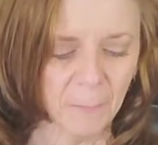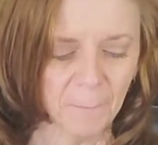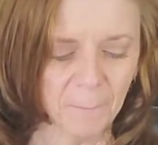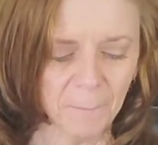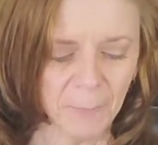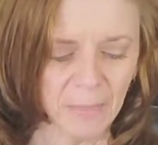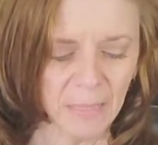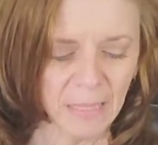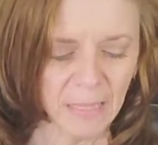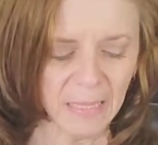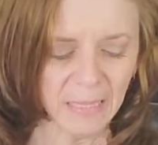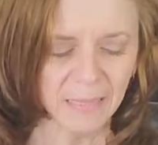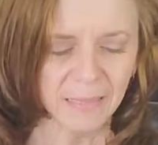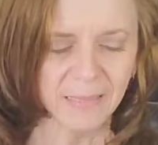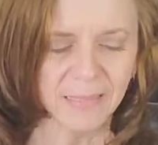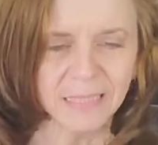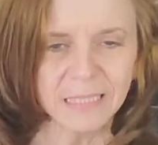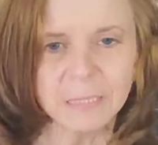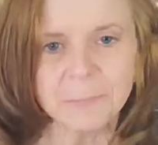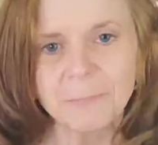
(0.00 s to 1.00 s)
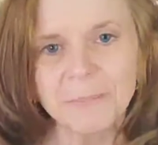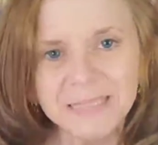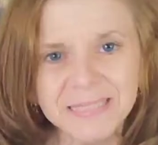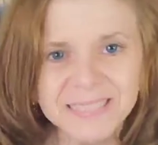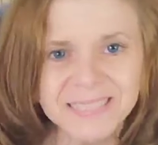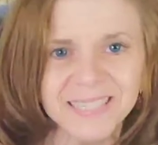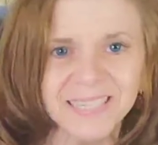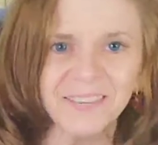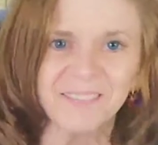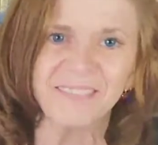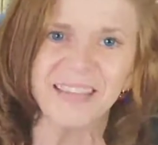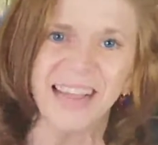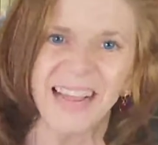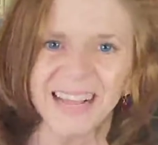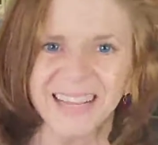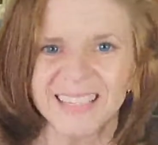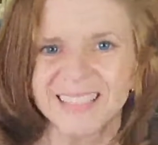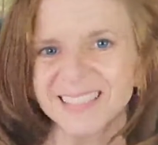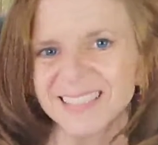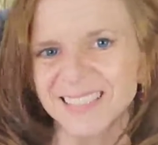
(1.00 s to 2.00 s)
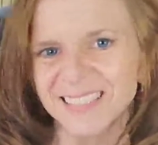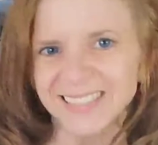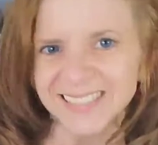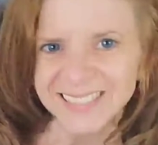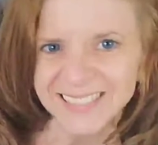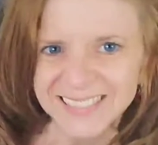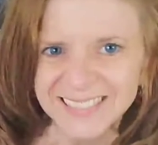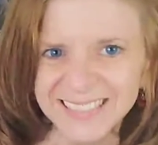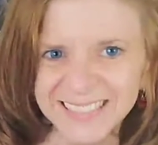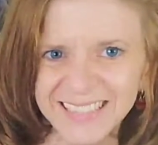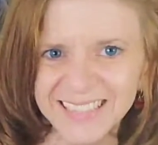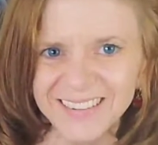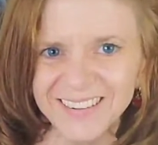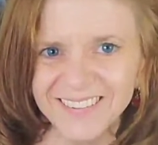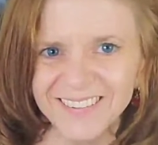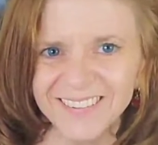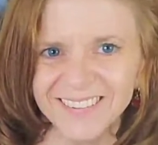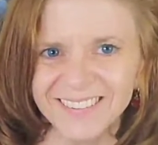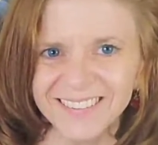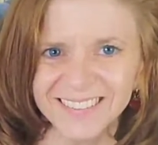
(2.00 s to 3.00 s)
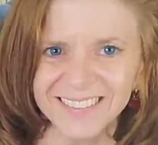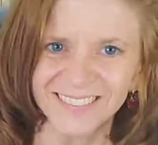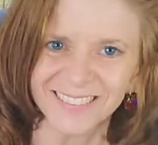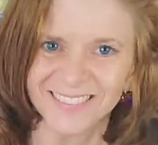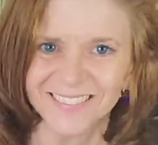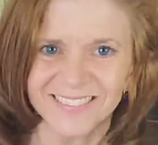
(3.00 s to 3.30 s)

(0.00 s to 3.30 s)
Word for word: but especially if it has his scent on it.